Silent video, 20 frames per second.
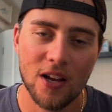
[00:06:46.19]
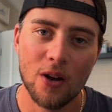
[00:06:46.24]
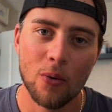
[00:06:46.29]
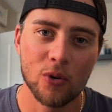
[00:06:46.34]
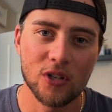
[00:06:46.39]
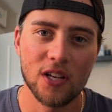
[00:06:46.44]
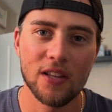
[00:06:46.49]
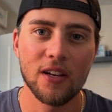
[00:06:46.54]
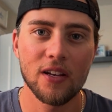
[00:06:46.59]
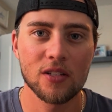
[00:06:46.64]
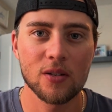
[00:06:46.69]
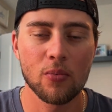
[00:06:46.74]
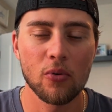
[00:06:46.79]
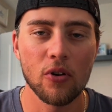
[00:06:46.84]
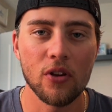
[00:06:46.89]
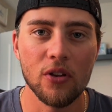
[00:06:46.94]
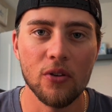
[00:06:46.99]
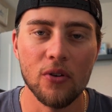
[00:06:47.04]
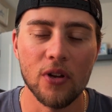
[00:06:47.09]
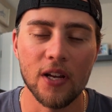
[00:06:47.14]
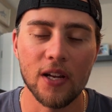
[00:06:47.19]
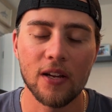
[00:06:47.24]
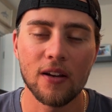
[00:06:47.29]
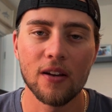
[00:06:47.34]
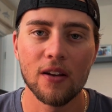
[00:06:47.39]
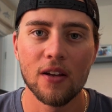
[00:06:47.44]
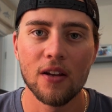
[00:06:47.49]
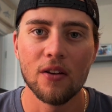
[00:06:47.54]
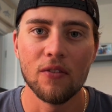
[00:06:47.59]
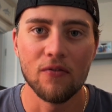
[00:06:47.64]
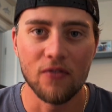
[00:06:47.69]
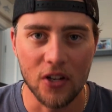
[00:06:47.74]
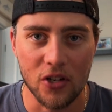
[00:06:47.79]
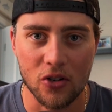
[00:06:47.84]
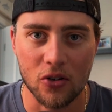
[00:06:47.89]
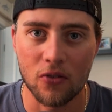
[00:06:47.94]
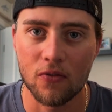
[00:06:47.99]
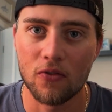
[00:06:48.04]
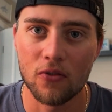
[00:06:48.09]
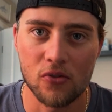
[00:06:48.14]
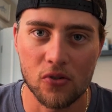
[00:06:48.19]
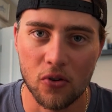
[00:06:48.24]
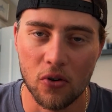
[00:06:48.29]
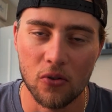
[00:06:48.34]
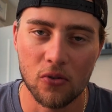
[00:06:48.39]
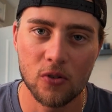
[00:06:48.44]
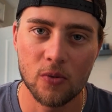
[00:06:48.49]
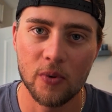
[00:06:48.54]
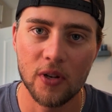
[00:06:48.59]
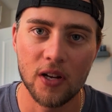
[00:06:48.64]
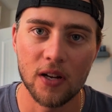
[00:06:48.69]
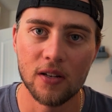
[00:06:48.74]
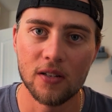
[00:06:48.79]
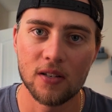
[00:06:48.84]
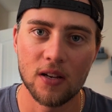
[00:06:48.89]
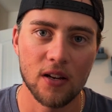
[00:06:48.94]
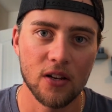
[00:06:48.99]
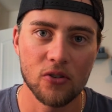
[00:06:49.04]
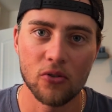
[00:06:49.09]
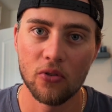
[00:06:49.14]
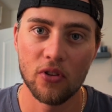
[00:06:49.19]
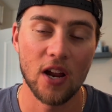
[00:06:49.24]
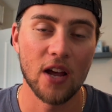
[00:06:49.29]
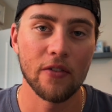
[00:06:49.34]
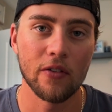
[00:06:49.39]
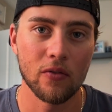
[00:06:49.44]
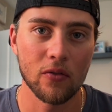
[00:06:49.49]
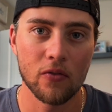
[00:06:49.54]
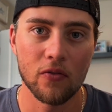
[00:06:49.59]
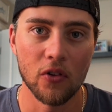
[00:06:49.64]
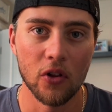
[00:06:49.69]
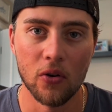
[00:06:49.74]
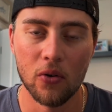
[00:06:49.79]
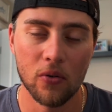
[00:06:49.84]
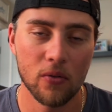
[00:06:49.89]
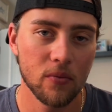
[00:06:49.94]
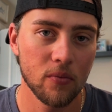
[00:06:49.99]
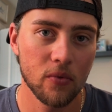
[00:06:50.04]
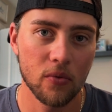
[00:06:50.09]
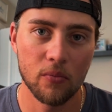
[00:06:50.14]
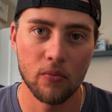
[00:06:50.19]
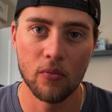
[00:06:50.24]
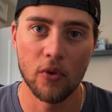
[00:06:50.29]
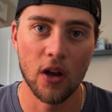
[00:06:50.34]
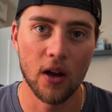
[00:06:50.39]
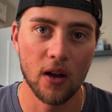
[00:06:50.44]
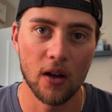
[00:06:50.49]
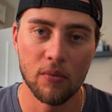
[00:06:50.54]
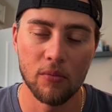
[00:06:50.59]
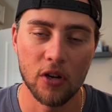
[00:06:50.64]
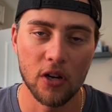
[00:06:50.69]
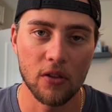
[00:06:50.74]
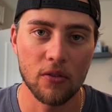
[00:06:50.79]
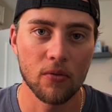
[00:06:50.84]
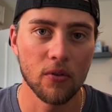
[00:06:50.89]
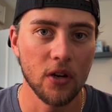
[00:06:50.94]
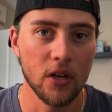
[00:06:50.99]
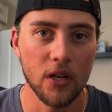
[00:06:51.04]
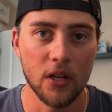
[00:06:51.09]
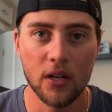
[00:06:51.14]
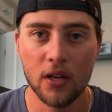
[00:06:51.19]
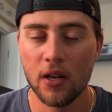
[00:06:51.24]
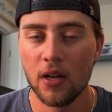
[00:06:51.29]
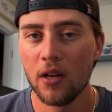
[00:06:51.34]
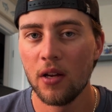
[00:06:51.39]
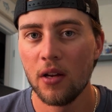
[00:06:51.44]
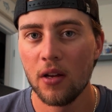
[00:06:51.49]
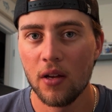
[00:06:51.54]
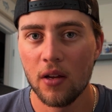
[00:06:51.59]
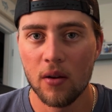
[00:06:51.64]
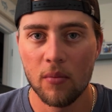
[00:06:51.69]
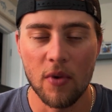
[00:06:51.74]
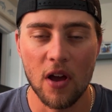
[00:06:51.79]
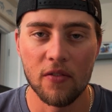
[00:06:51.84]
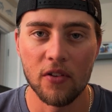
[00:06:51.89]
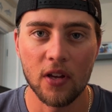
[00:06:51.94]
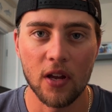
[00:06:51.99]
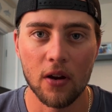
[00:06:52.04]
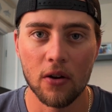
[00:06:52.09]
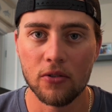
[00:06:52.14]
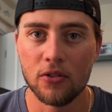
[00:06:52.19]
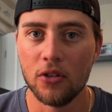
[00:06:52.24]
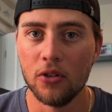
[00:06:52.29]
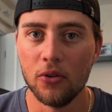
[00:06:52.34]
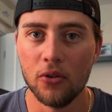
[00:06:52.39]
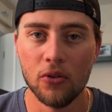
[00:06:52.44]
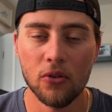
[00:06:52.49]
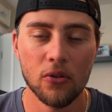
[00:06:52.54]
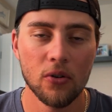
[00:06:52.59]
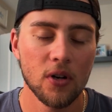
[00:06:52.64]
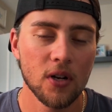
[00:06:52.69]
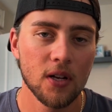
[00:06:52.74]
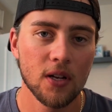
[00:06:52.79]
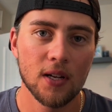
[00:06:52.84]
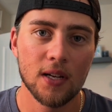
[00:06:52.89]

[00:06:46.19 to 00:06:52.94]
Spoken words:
which I think is a pretty unique feature for drones, because any drone that I've ever flown, Mini 3, Mavic Air 2,